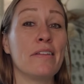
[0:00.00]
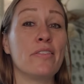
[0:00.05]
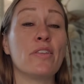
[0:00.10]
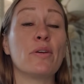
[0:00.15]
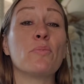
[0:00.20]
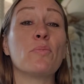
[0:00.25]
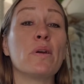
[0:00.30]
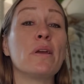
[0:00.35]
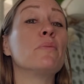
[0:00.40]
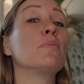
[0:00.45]

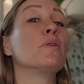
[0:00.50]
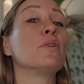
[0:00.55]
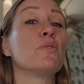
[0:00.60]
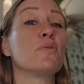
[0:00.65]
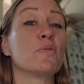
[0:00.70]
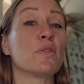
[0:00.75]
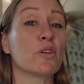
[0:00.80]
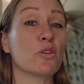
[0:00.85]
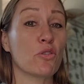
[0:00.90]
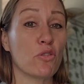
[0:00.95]
that we
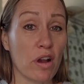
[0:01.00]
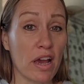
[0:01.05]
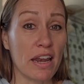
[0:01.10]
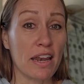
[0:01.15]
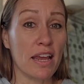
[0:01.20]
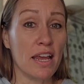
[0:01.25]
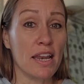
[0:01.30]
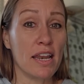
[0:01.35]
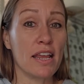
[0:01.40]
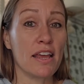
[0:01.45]
would regret
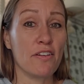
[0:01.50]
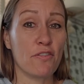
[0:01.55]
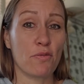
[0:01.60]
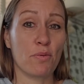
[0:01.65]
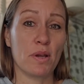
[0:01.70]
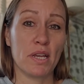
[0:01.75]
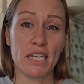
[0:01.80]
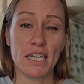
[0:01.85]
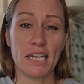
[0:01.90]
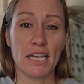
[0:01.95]
it if
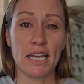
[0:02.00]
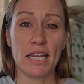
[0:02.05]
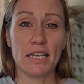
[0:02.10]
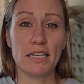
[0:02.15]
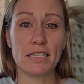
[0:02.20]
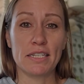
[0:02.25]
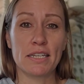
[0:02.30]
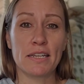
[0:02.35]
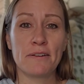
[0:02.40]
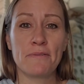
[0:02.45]
we
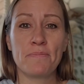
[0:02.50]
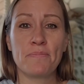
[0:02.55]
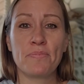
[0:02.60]
didn't.